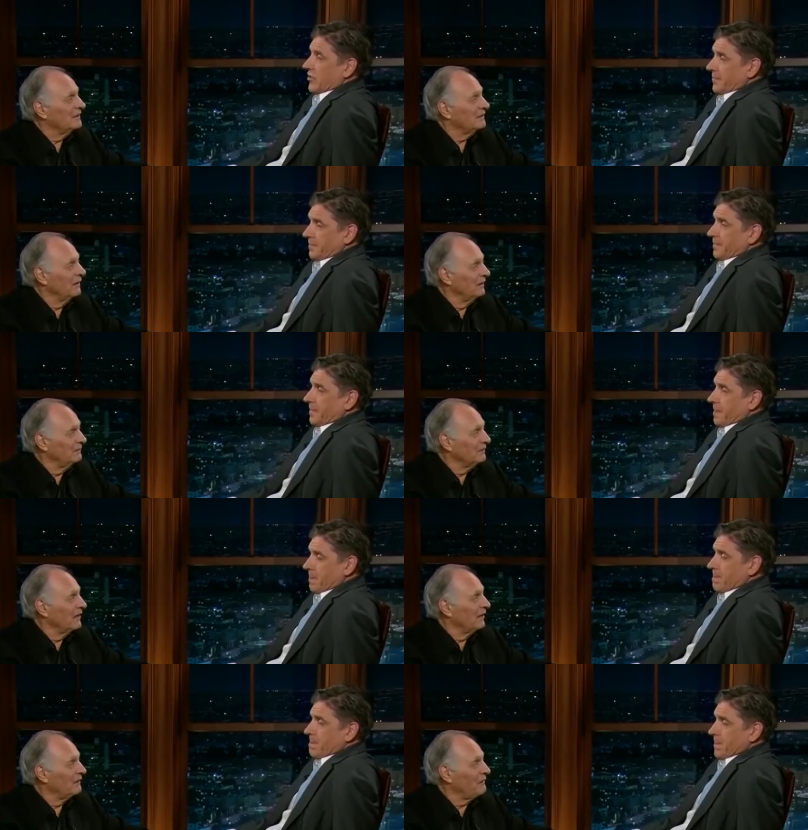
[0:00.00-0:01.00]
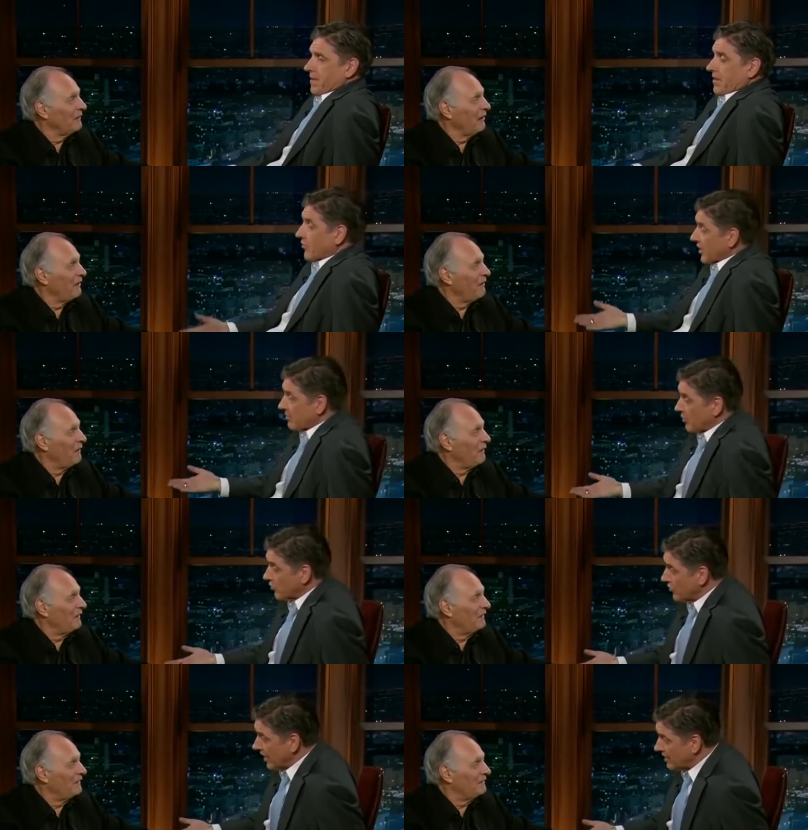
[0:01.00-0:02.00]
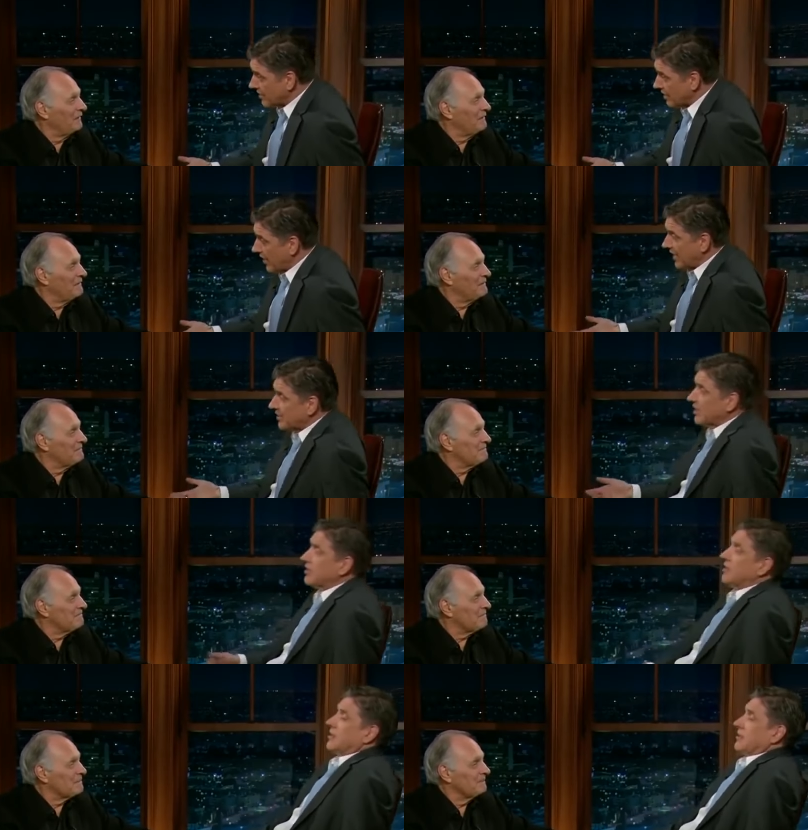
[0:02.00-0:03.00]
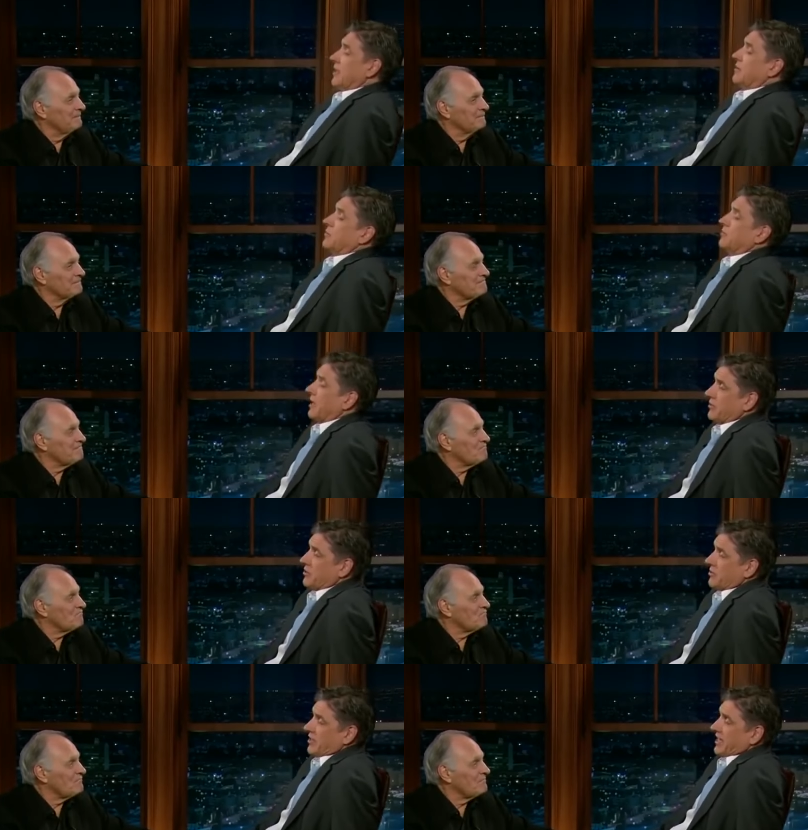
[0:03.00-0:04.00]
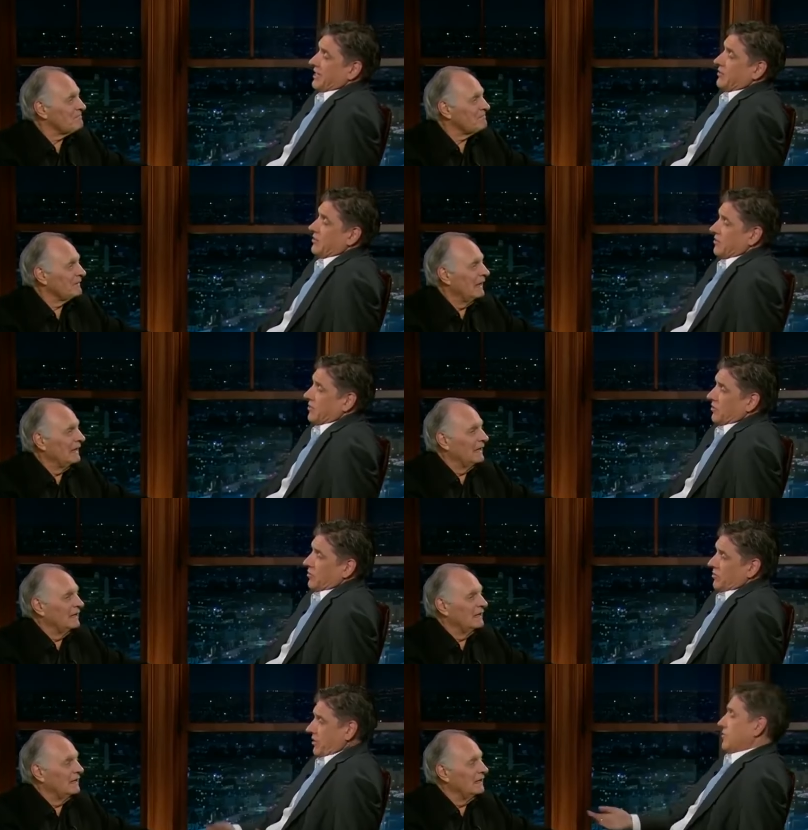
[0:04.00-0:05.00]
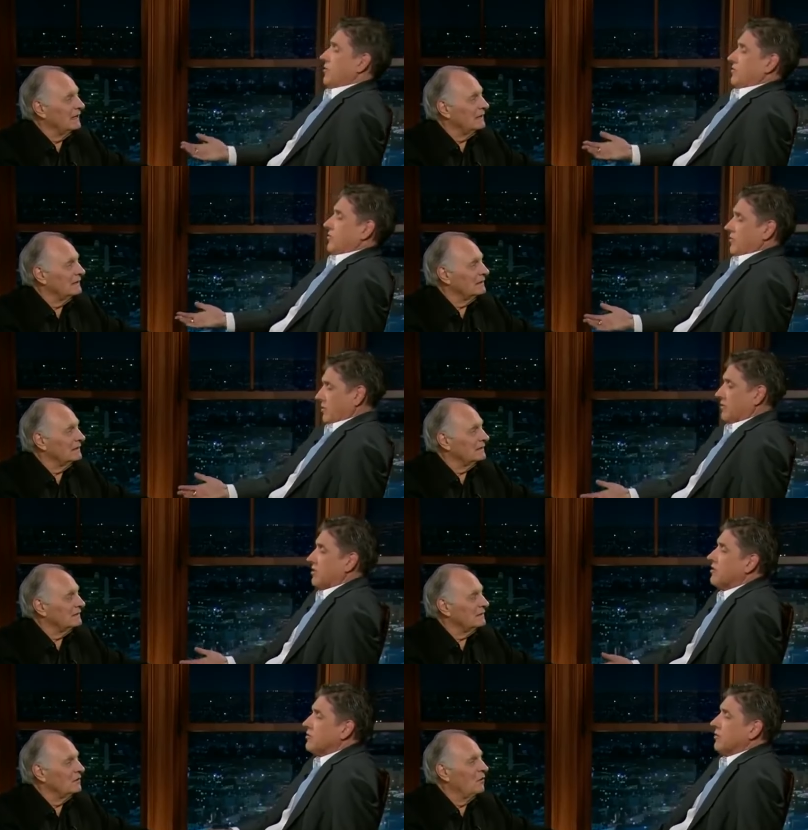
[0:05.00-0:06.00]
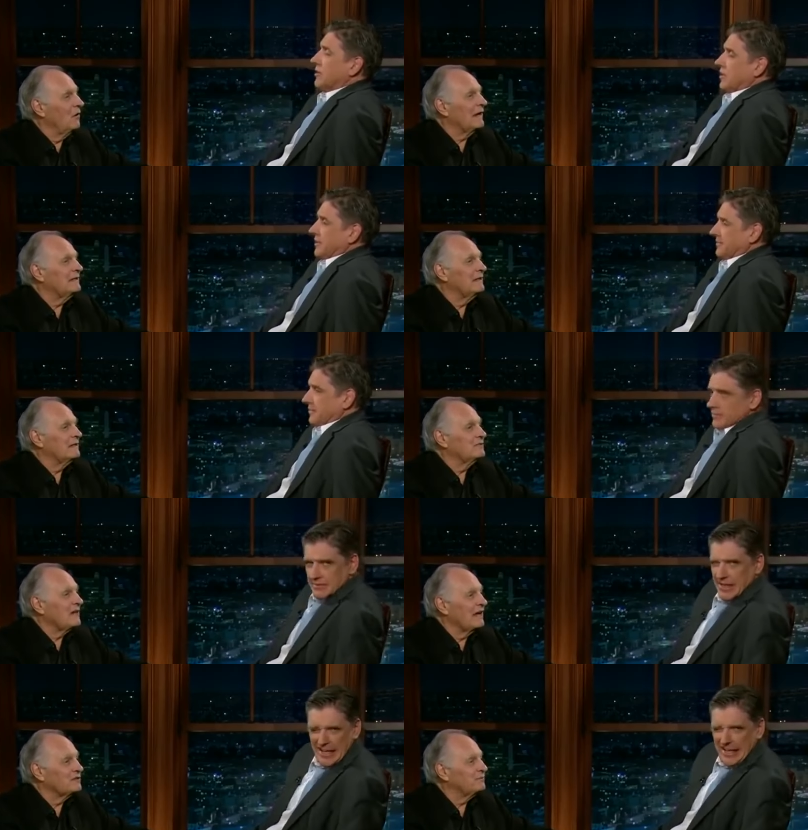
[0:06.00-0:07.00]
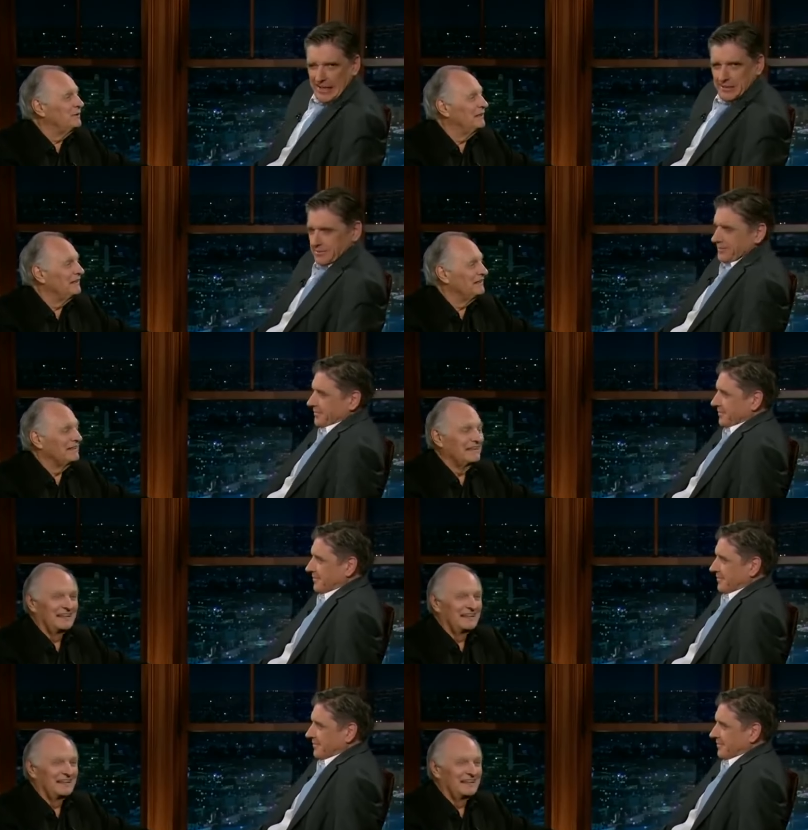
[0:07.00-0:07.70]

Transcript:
Speaker 1: you know. Yeah, yeah, mm. yeah. Do you ever think about doing that instead of acting? Like, back when you were a kid? You know, not not long ago. No, I did a science project.